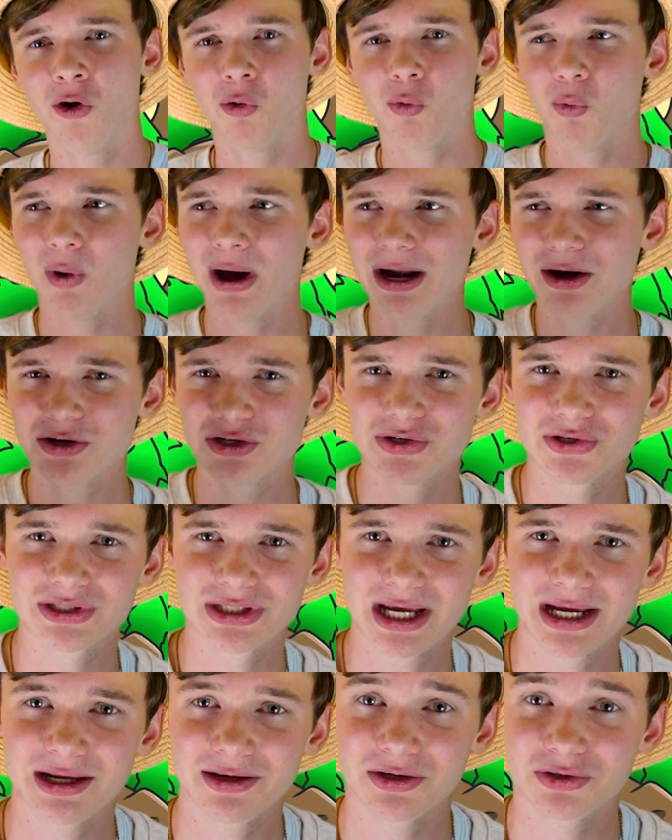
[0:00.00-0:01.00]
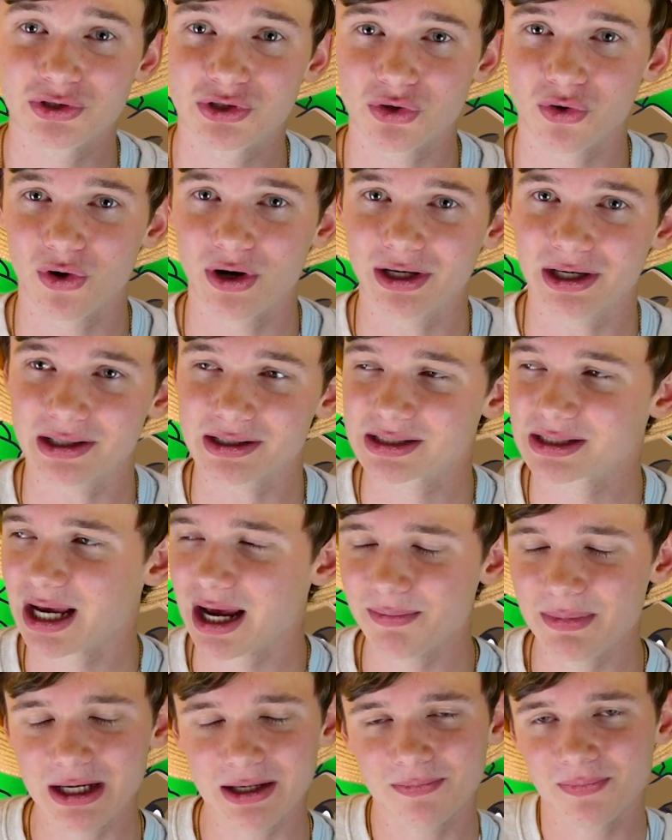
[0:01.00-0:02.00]
Why don't you say you join us? I
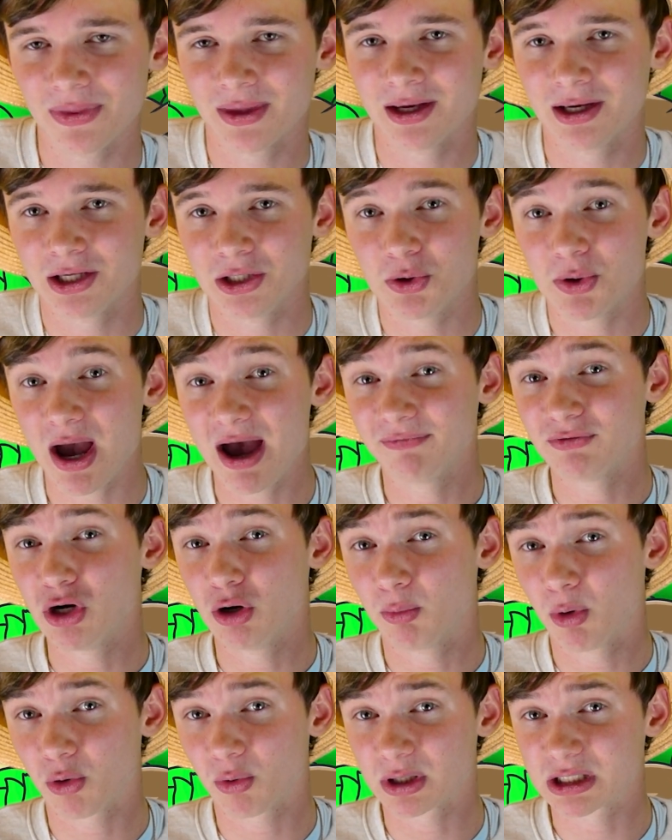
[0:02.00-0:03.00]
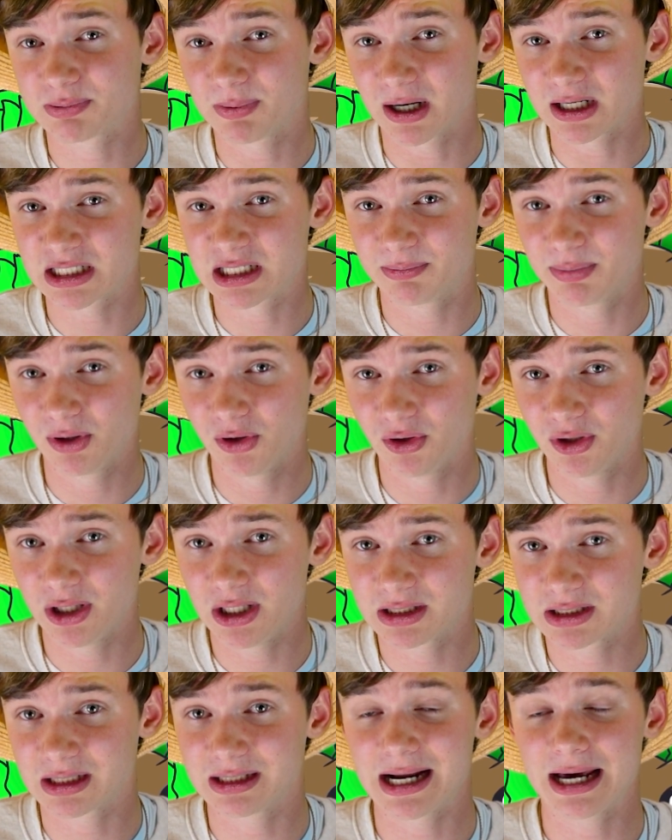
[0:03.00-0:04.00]
mean, you have no more
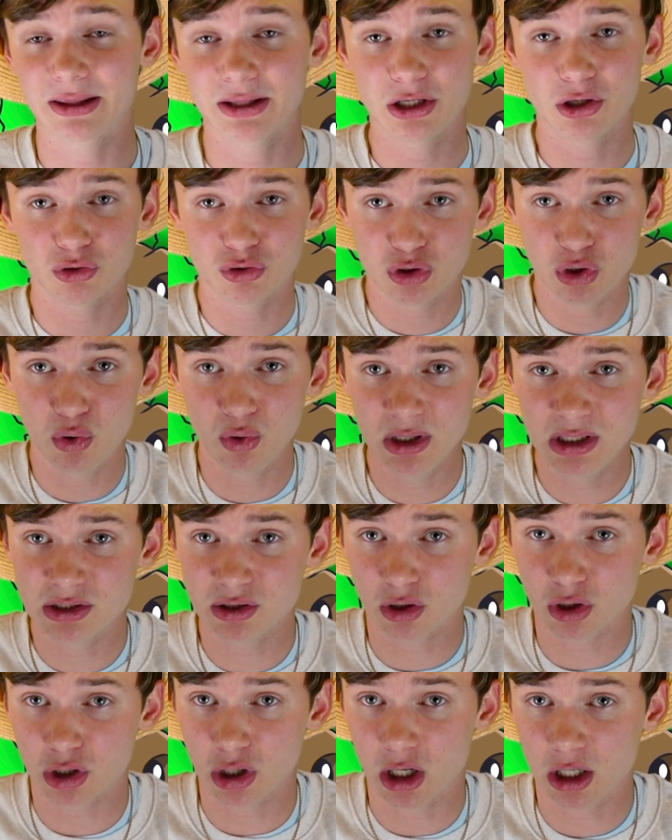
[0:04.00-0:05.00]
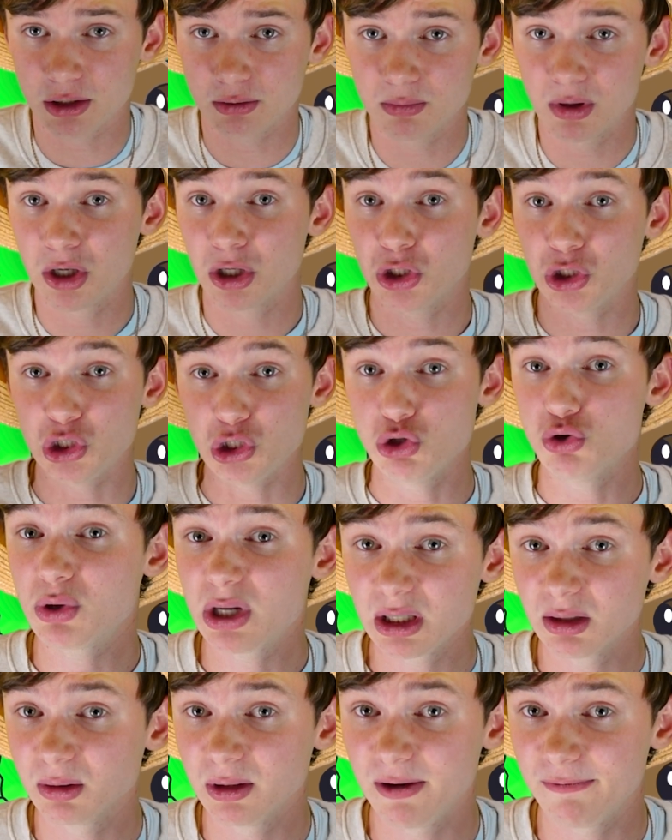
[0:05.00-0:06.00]
responsibilities, and now that your duties are gone, you
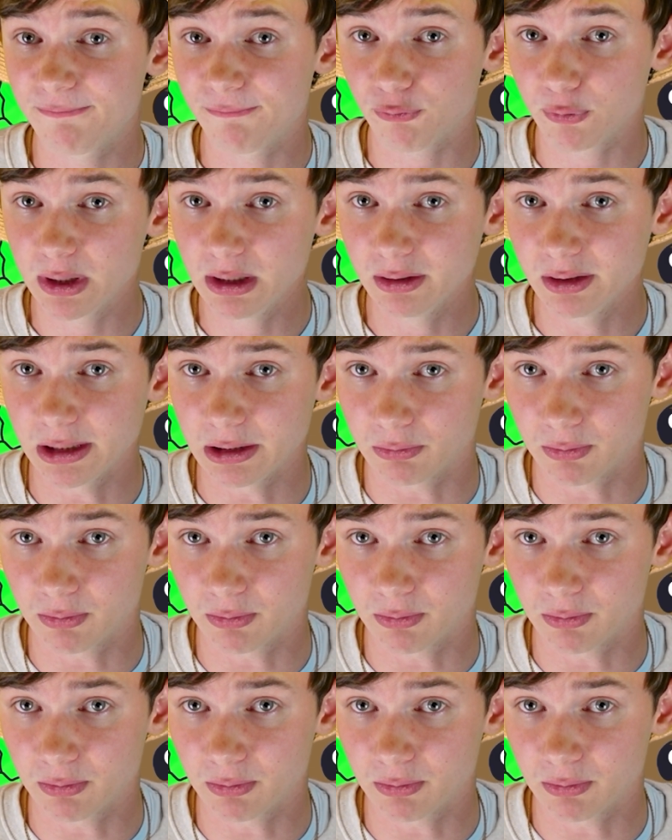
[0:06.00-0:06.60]
can live freely,